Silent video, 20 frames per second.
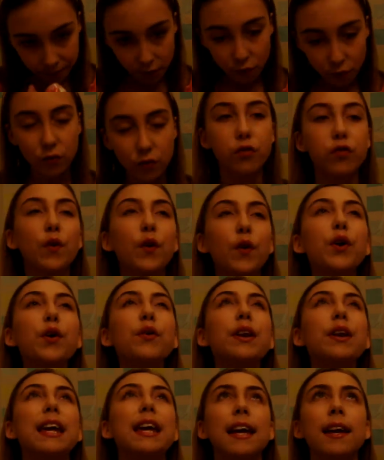
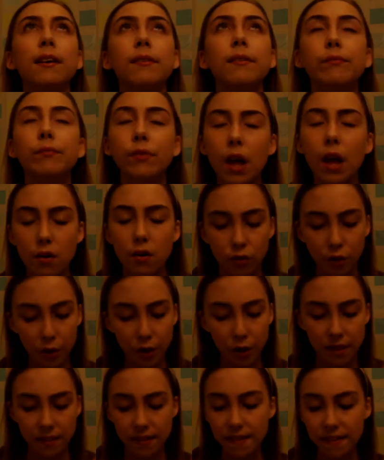fruity.
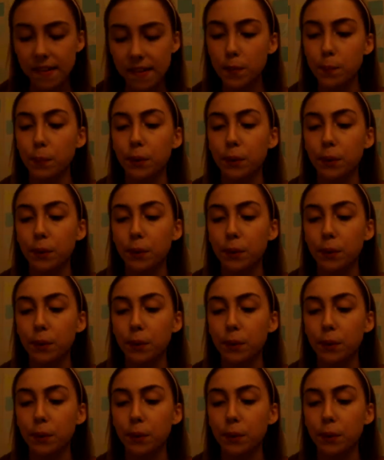This is